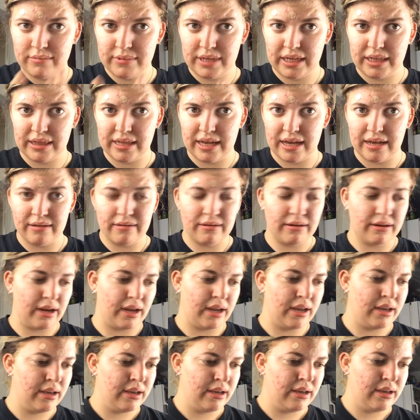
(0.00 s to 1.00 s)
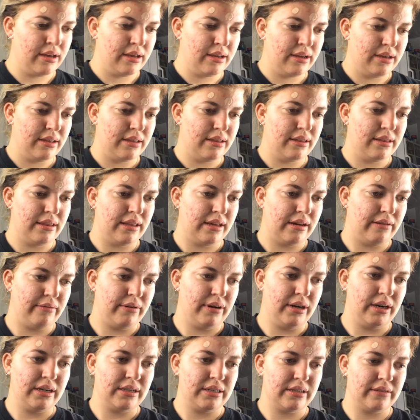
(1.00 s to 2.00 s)
Like that. Okay. That
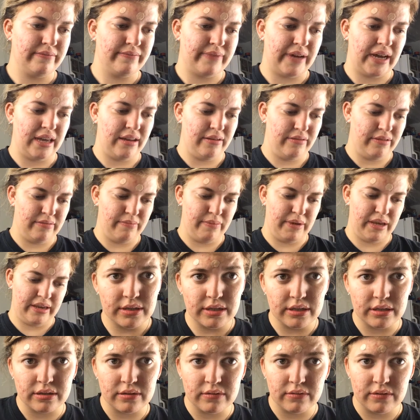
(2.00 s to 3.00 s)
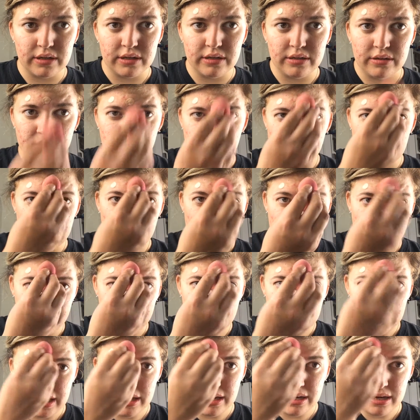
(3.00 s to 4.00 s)
works fine with me. I'm just going to dab
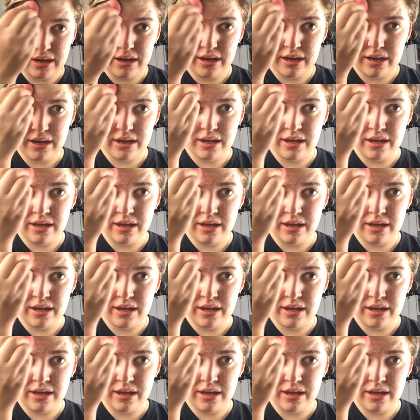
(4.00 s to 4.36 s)
it.